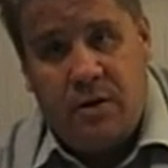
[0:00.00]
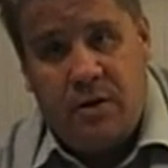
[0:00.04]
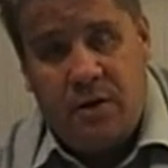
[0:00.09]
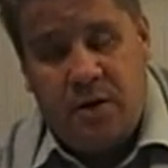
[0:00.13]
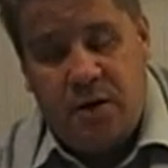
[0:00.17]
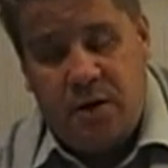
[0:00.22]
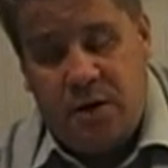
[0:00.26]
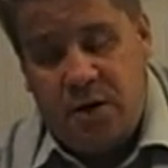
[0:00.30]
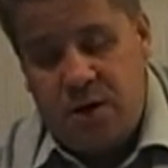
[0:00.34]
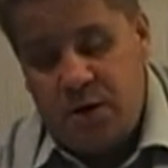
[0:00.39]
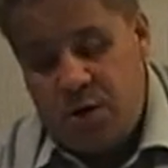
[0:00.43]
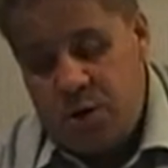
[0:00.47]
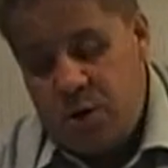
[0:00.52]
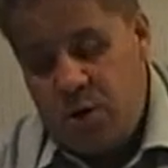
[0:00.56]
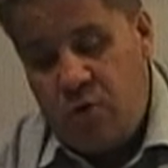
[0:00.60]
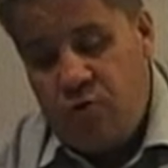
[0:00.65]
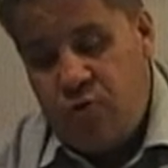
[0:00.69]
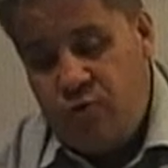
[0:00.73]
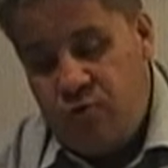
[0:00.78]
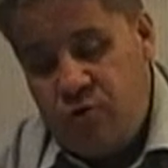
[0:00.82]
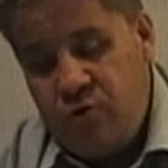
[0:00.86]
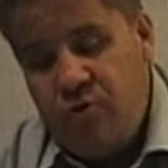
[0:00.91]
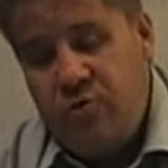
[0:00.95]
It's
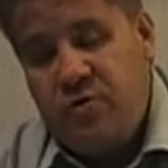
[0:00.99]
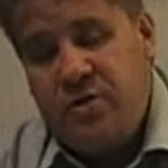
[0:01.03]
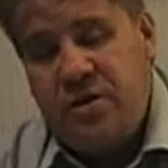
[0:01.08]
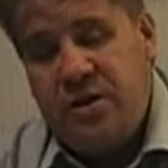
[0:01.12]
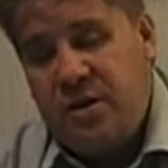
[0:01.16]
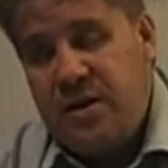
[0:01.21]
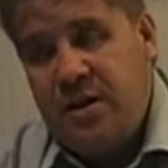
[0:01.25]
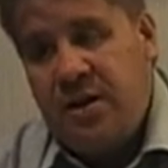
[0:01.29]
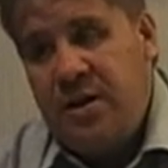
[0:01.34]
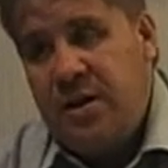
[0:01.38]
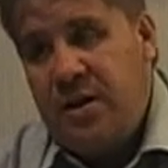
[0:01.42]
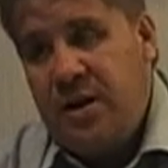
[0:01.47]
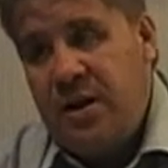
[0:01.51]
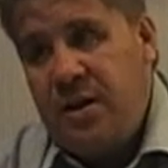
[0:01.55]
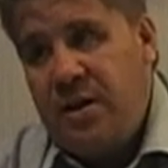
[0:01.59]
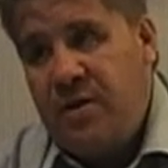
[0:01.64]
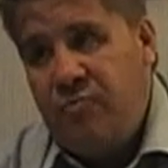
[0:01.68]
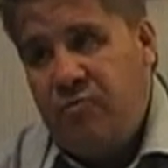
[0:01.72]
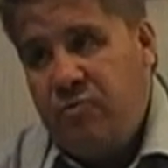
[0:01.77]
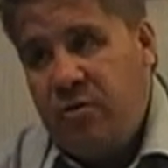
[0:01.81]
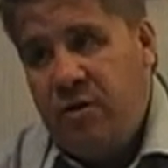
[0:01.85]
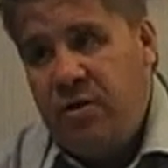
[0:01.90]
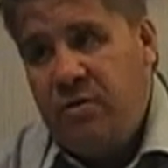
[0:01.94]
not rooted in any
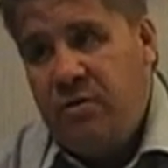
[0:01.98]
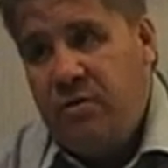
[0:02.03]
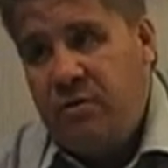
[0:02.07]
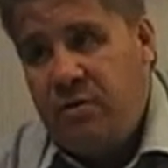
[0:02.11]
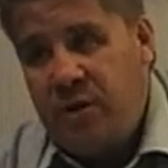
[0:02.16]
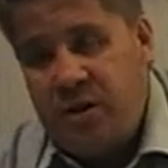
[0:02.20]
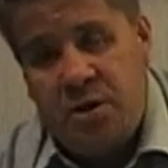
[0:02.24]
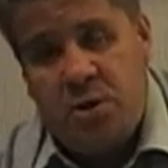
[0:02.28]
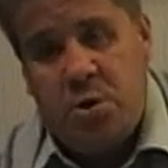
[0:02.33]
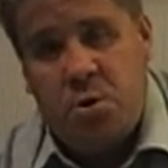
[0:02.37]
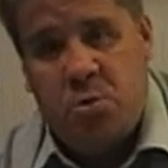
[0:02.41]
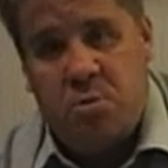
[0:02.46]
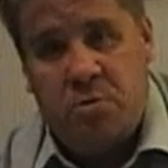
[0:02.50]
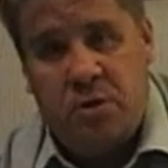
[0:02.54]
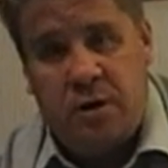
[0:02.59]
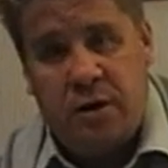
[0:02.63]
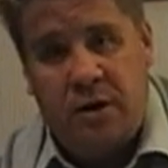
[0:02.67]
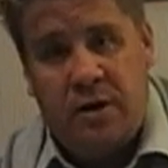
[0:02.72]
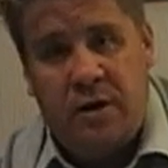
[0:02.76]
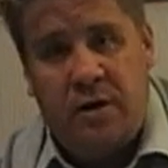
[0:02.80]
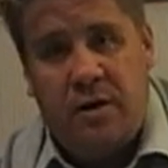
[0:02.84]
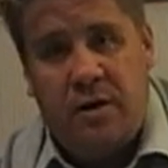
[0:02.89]
real history,